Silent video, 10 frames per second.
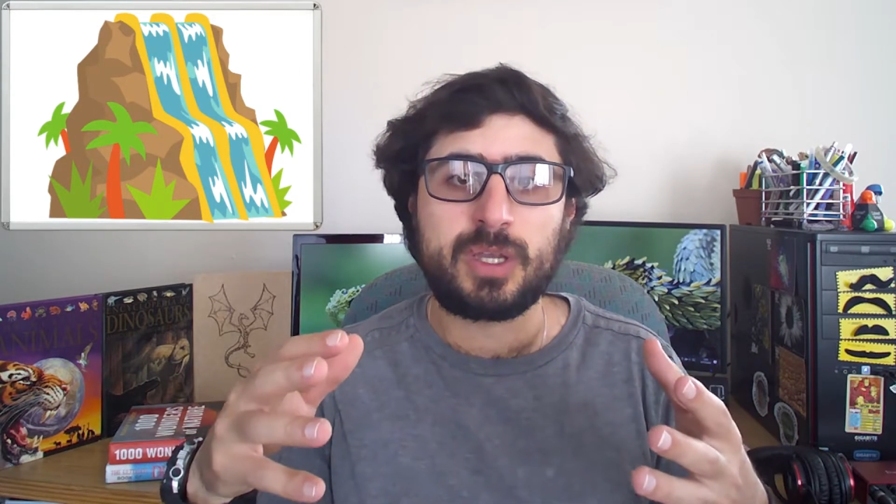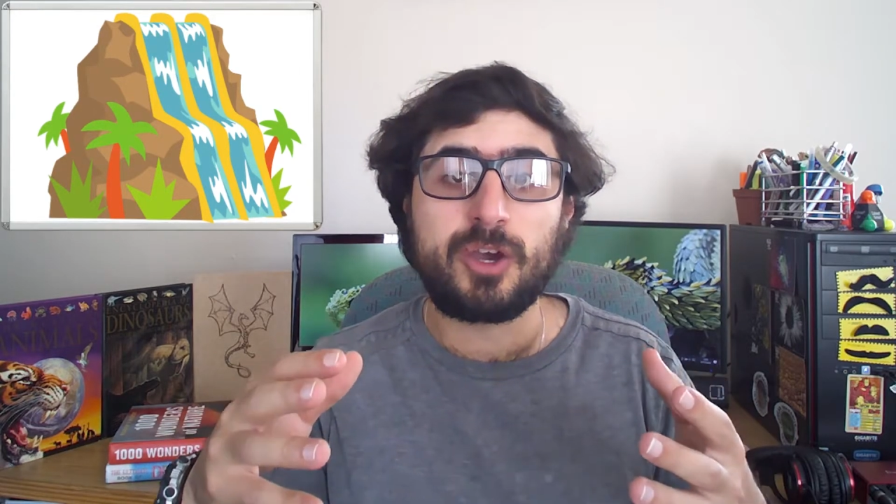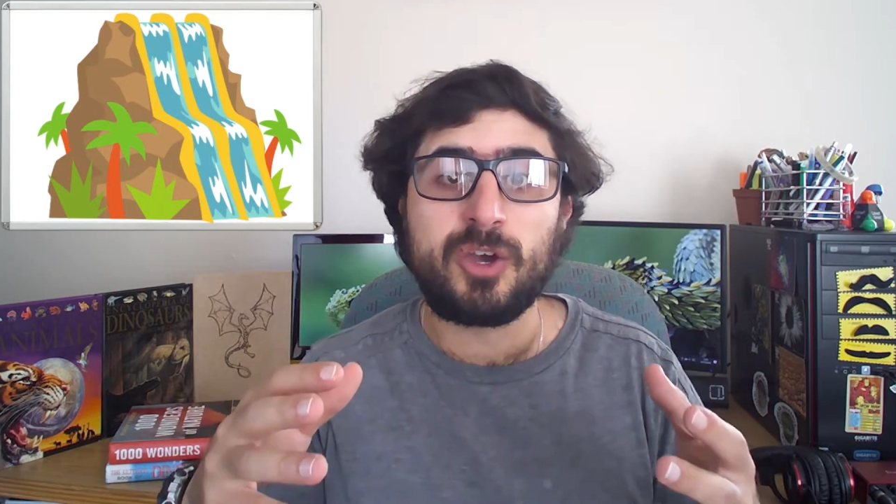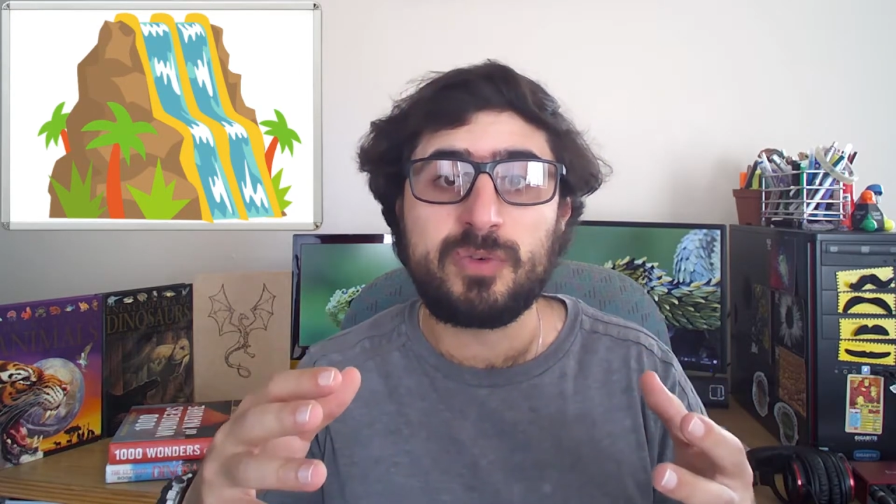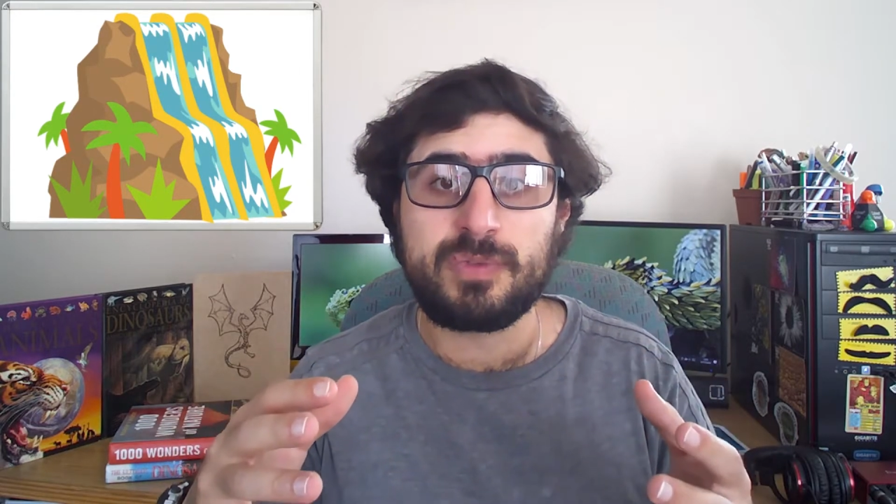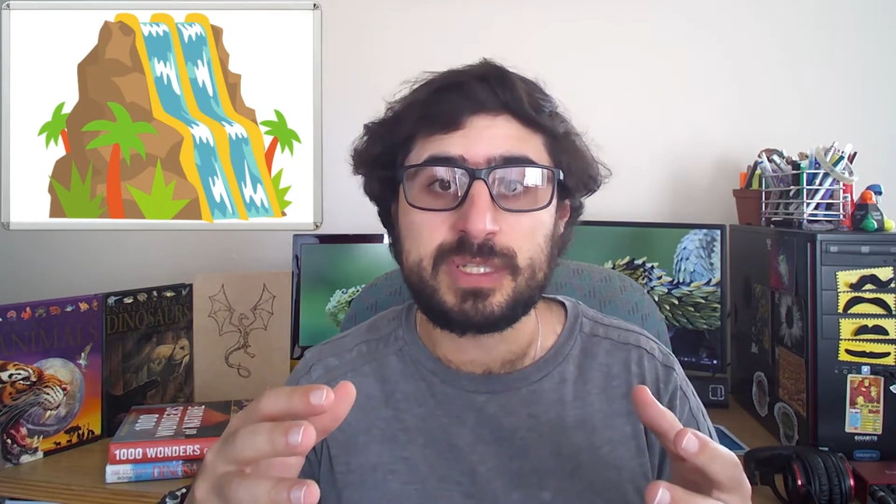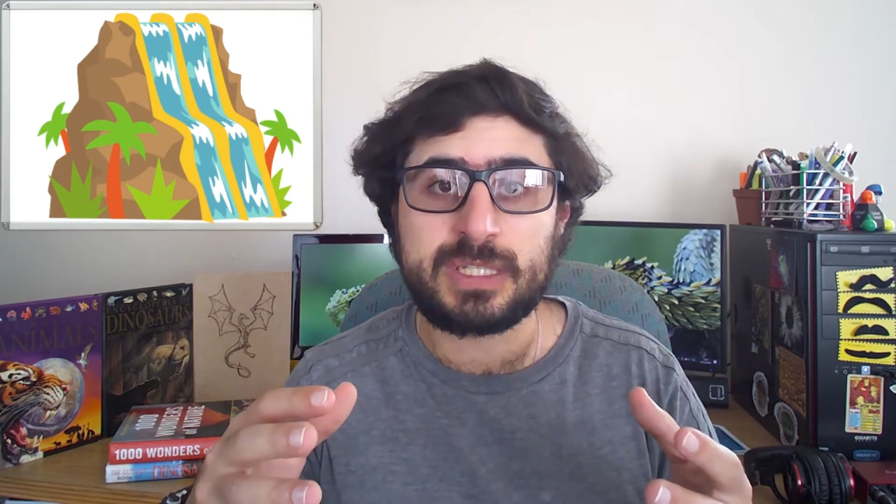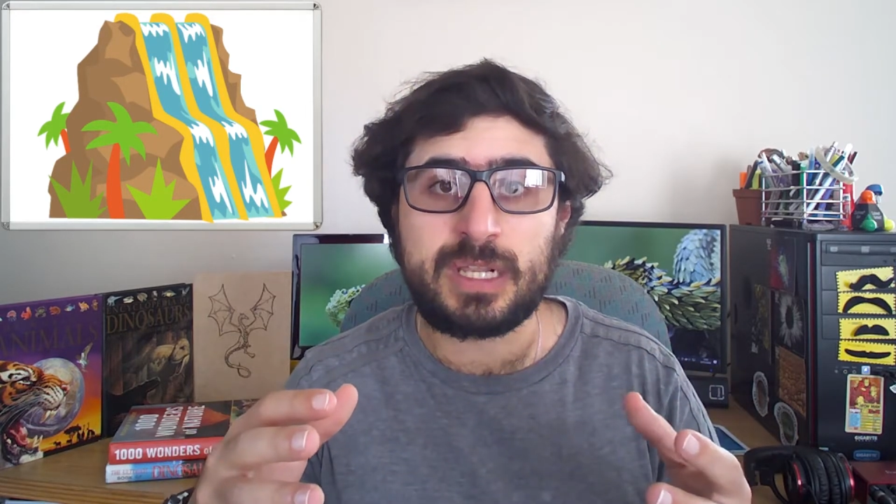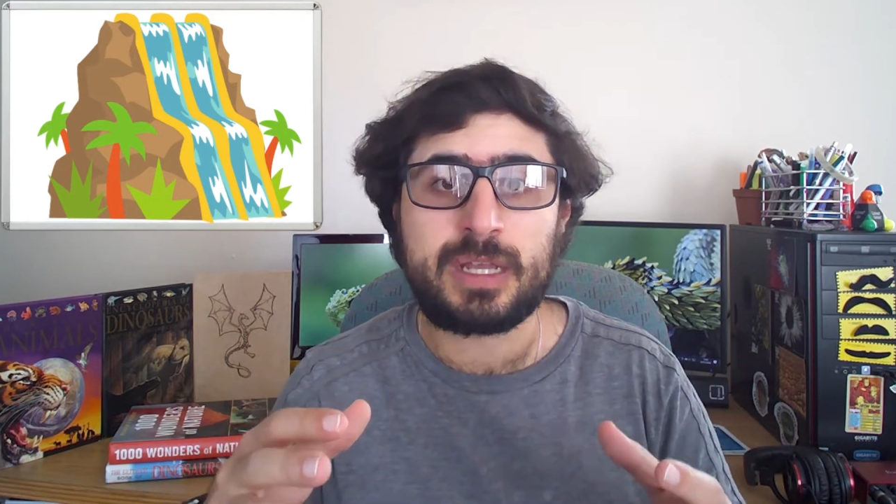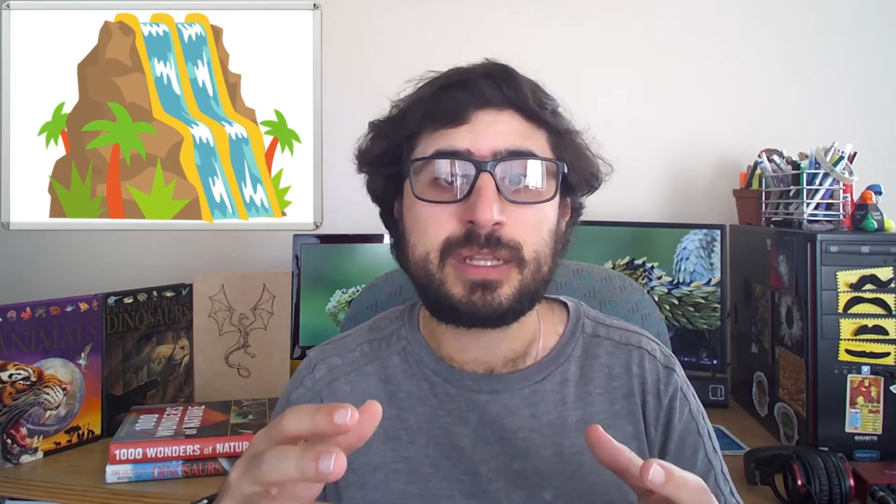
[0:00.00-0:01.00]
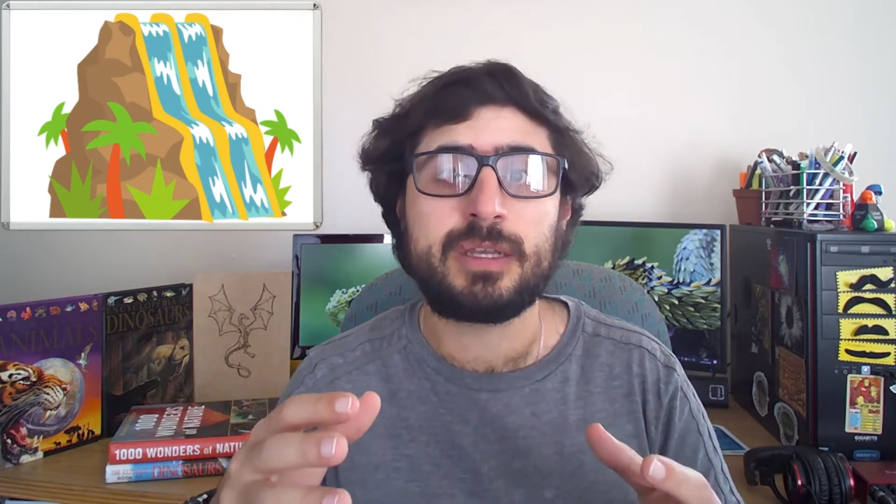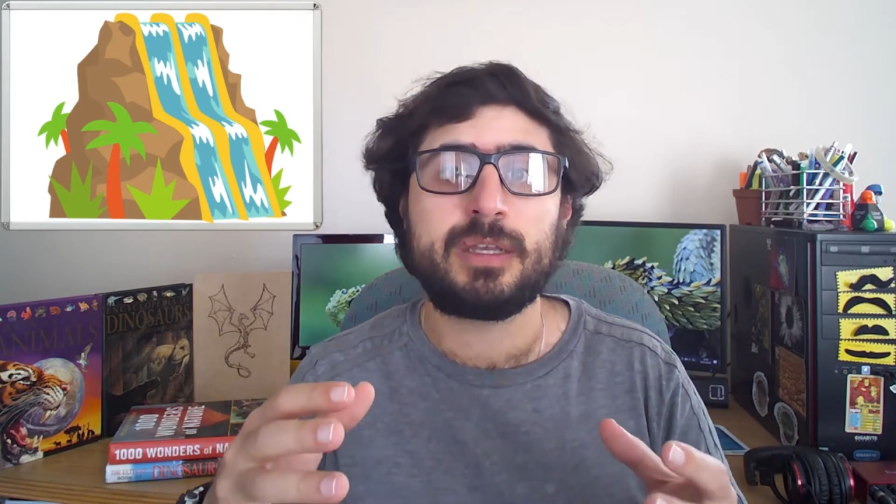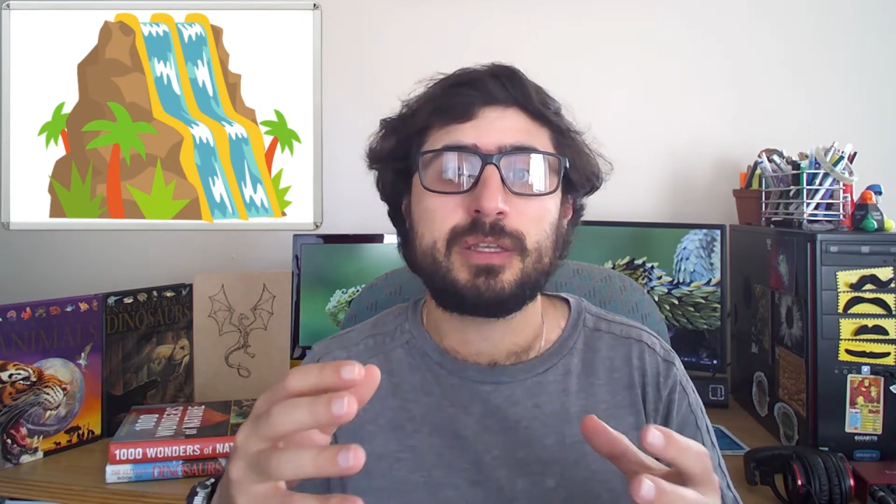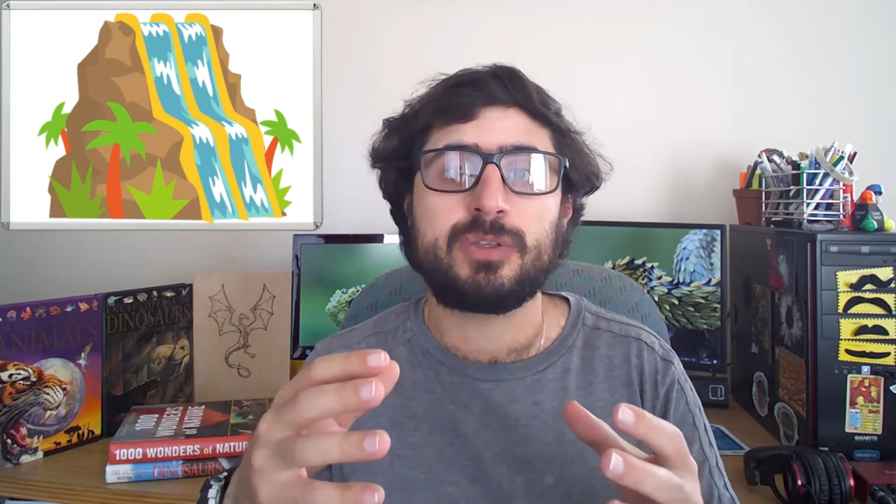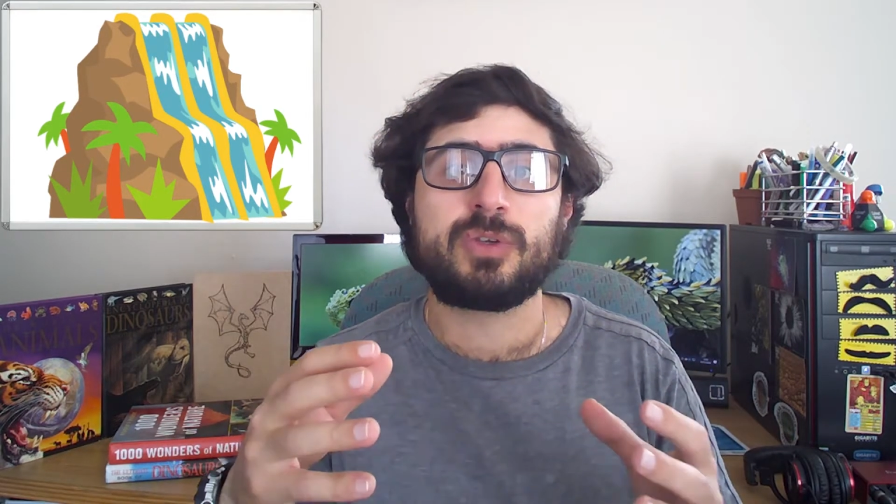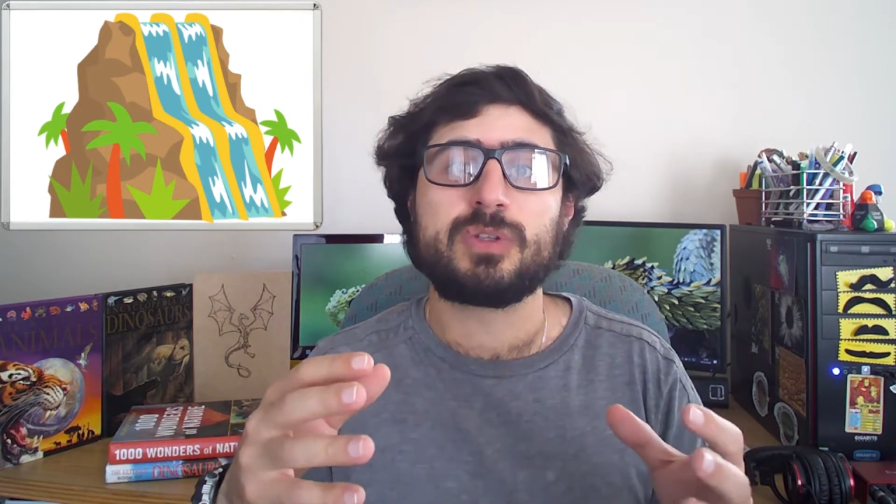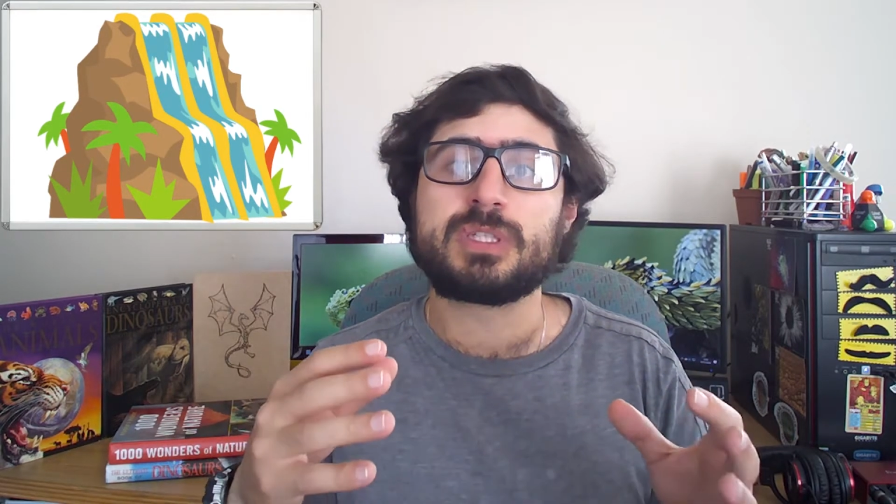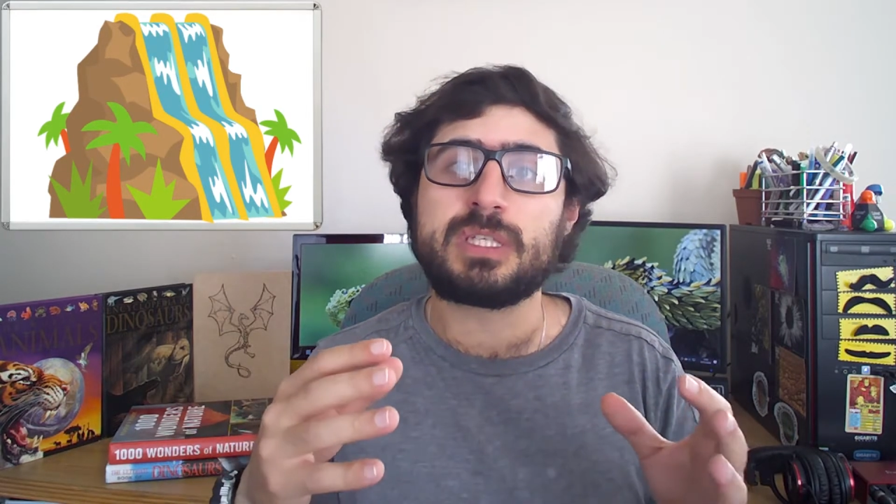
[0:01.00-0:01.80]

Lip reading: over the slide, you're going to see